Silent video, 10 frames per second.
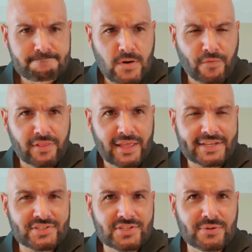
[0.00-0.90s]
over the
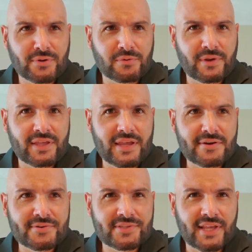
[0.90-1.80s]
last 2 or 3
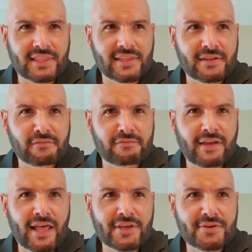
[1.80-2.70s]
years, like the
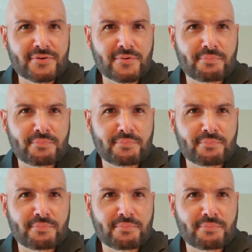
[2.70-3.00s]
value